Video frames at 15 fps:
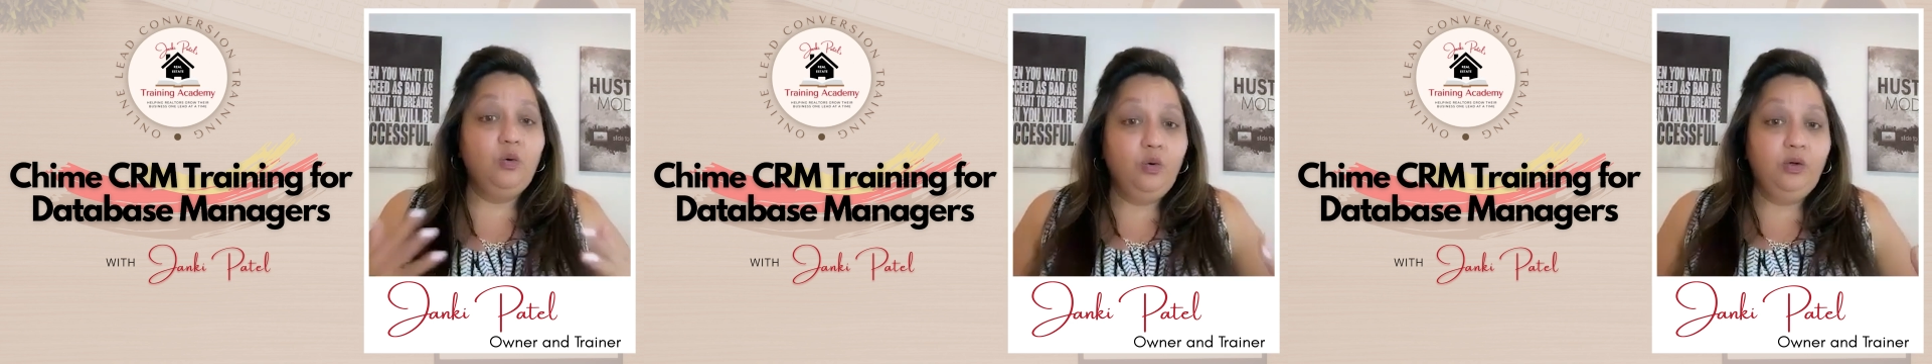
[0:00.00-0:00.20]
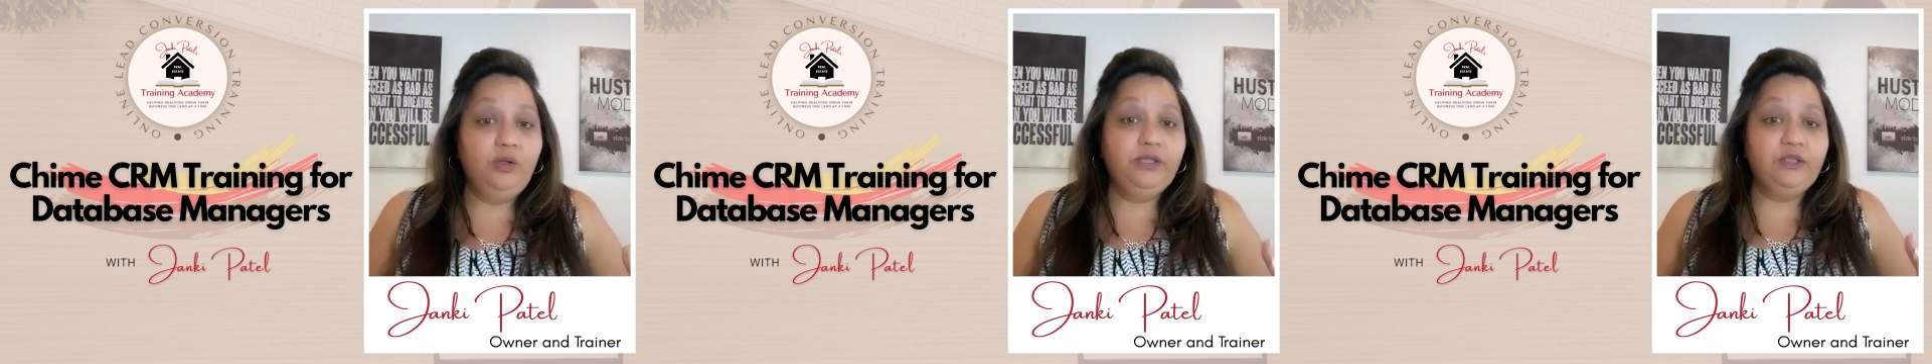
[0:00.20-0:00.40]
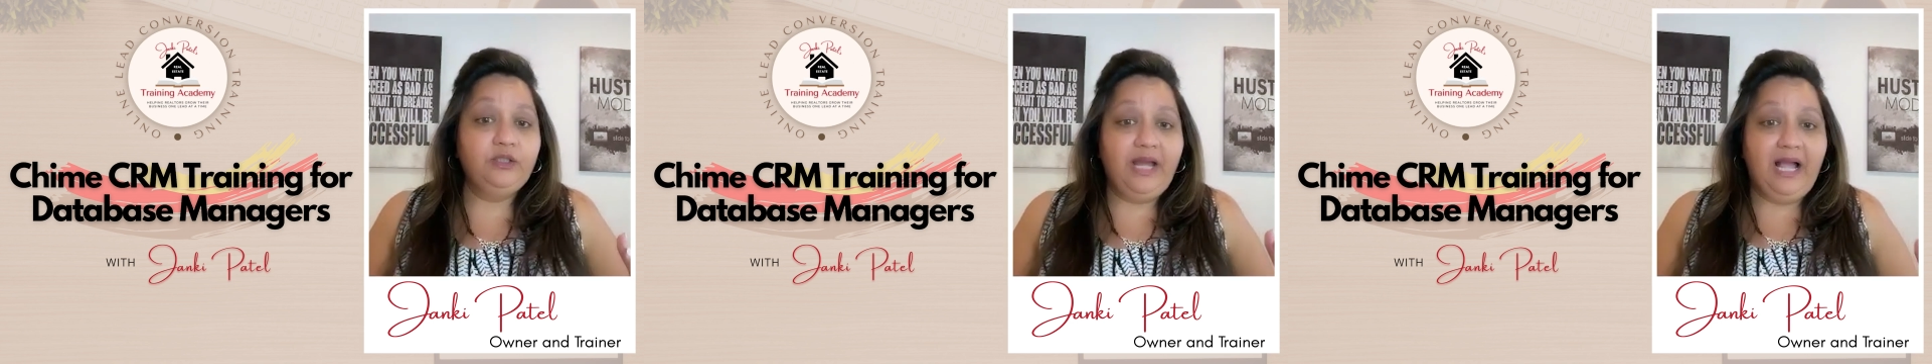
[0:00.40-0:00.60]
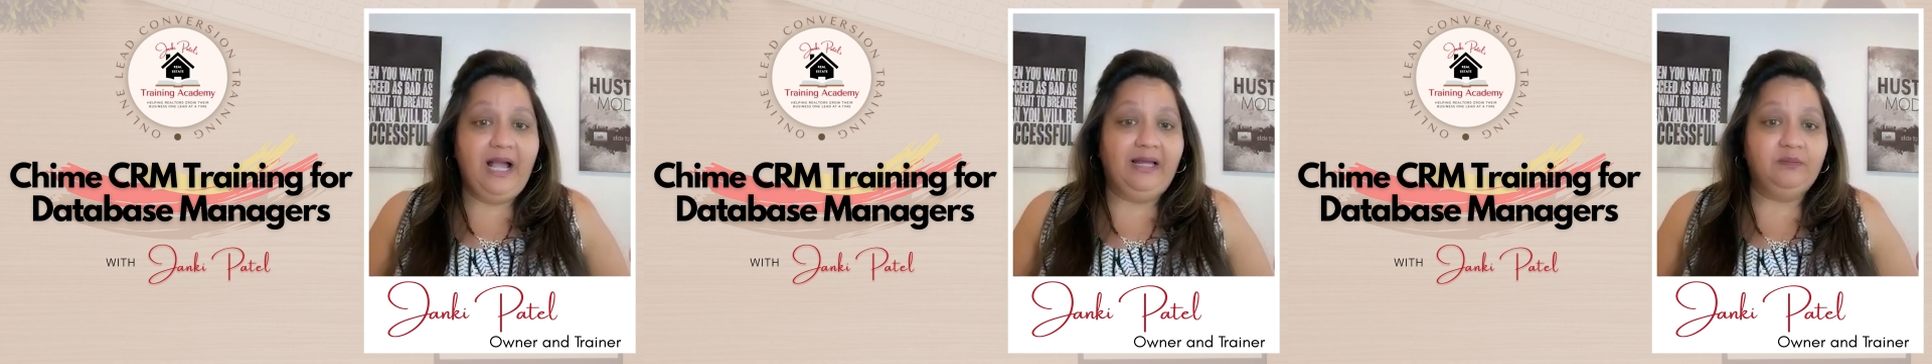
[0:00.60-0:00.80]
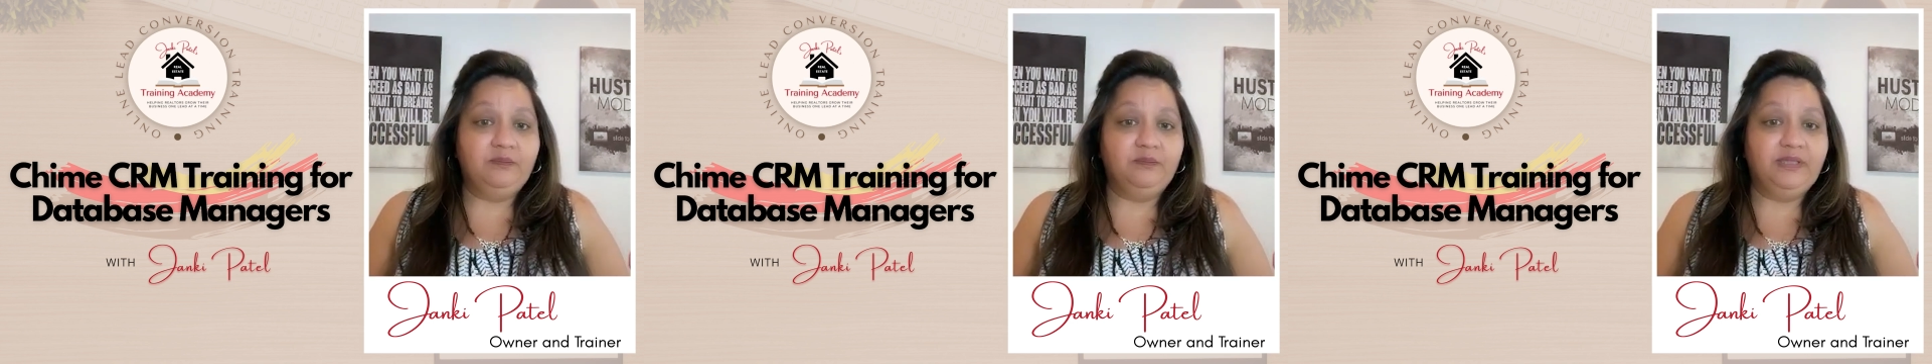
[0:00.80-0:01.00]
or your
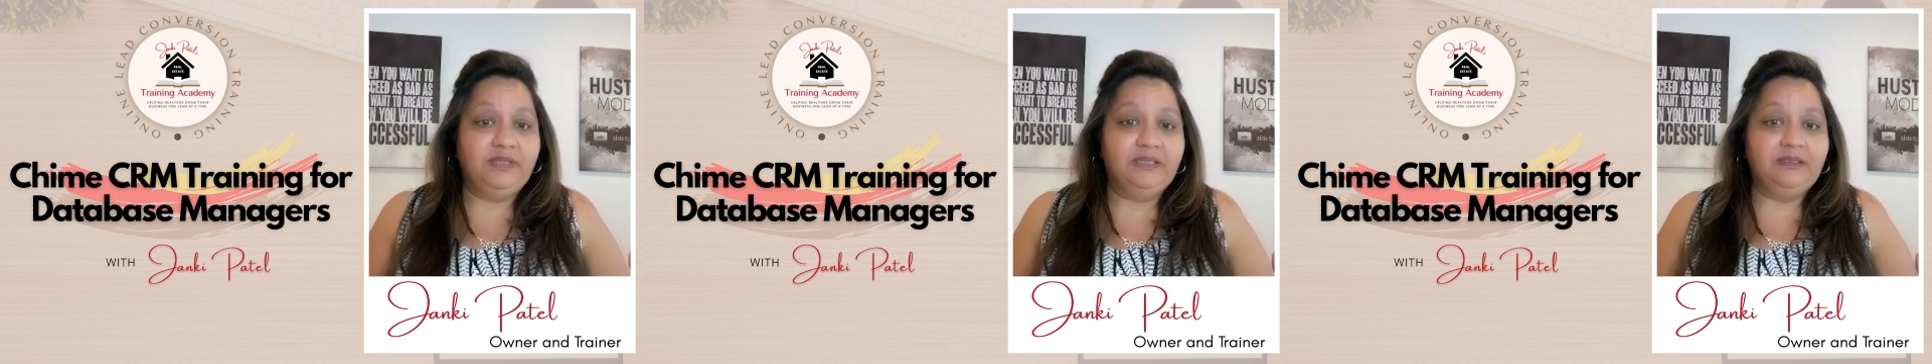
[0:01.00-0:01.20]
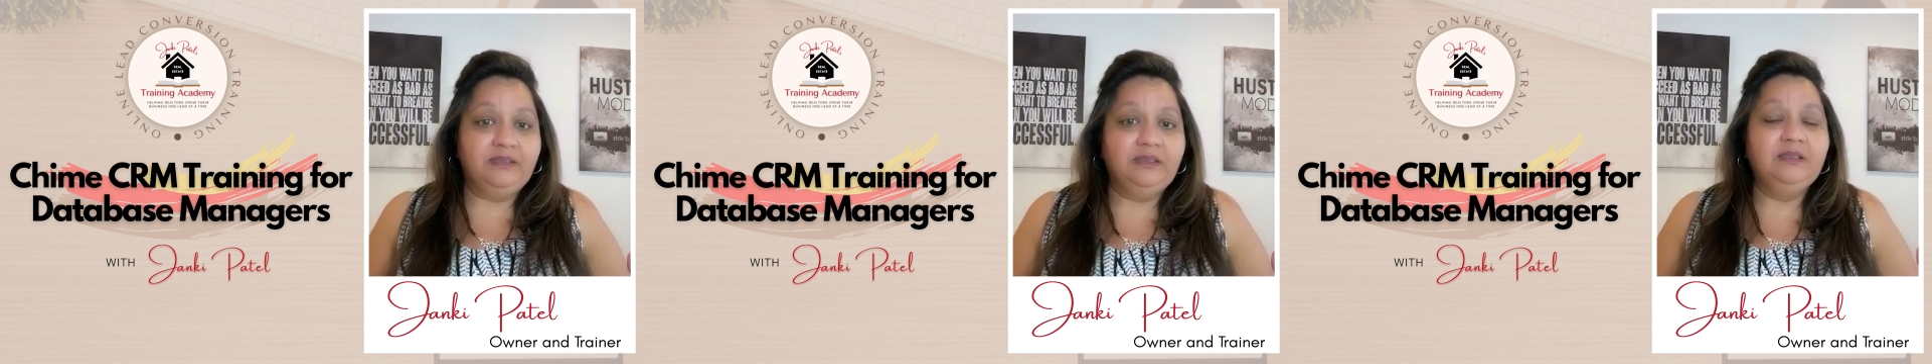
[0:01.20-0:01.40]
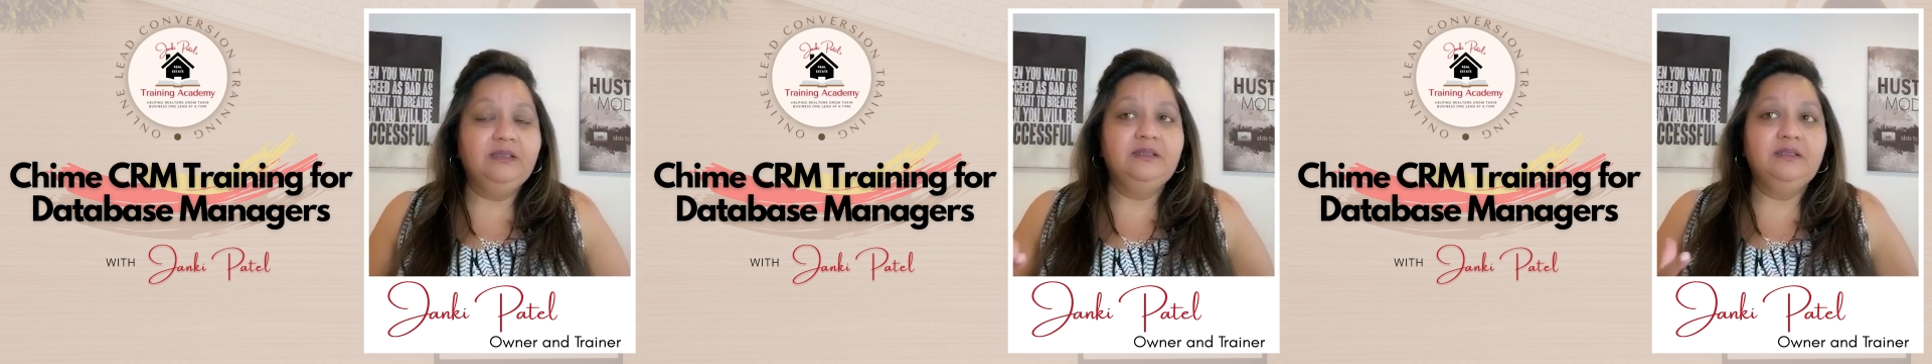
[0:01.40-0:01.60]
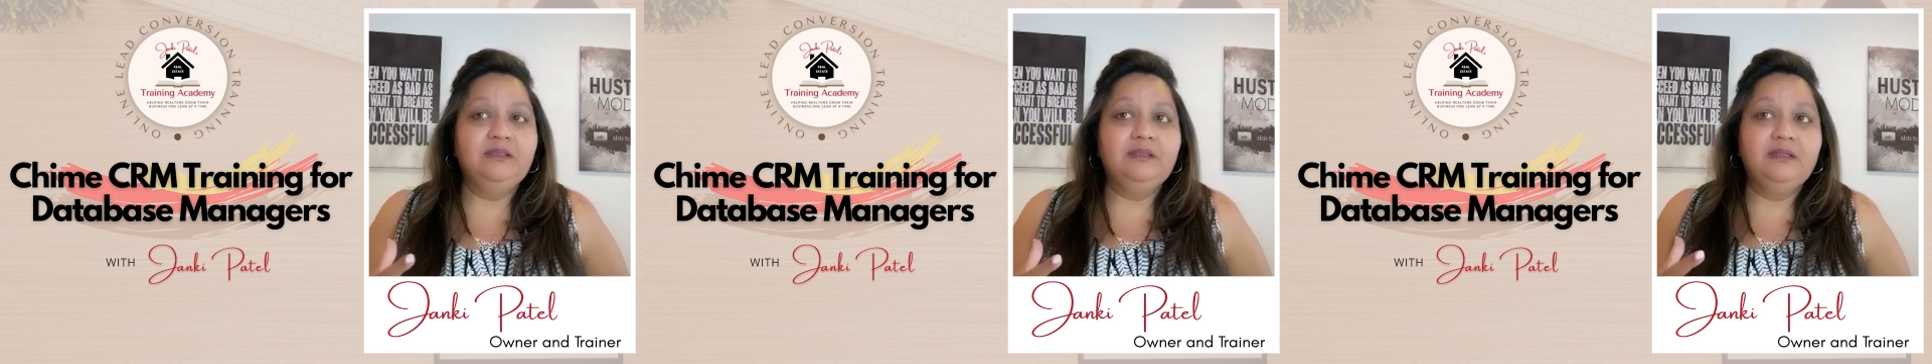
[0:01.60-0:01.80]
admin